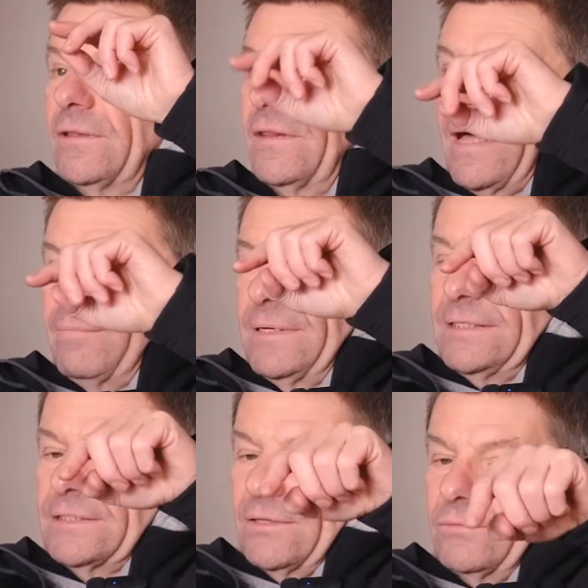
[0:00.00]
that
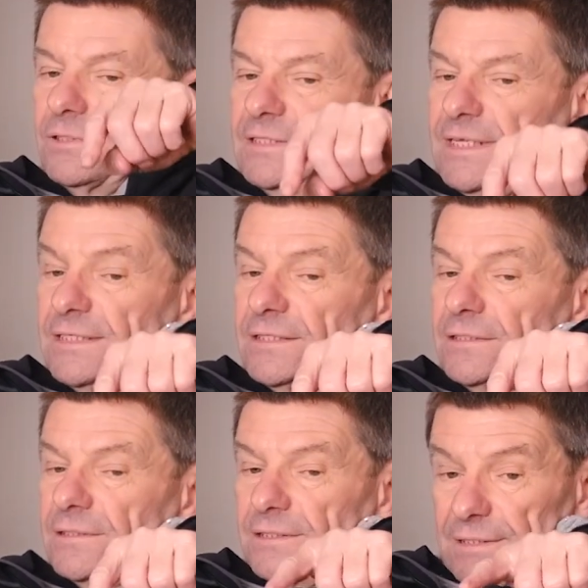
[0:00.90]
means that the
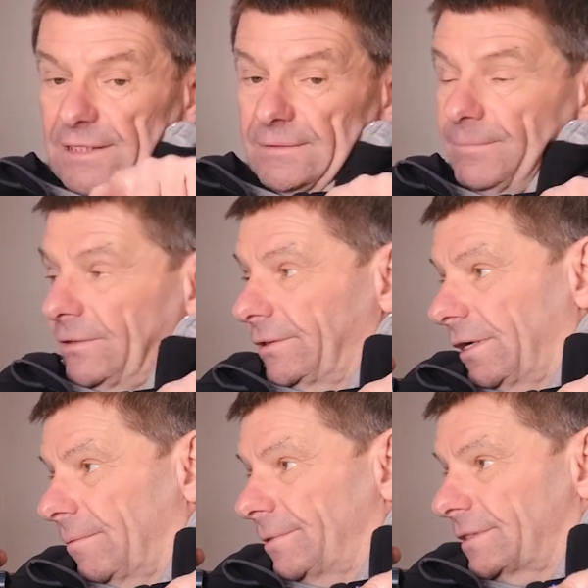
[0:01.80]
resistance is
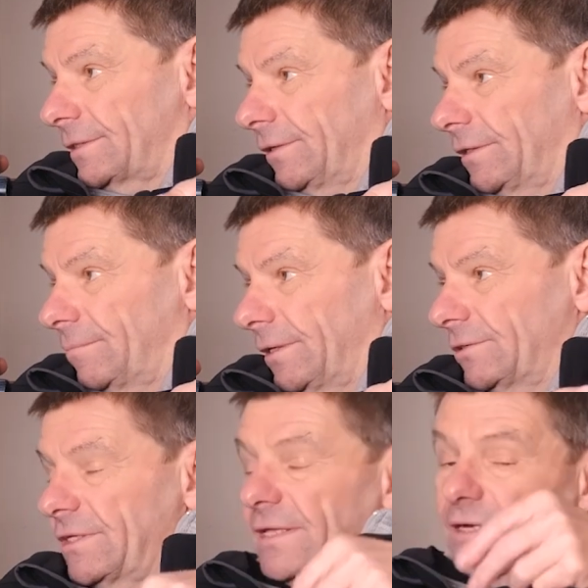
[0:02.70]
building up inside the motor.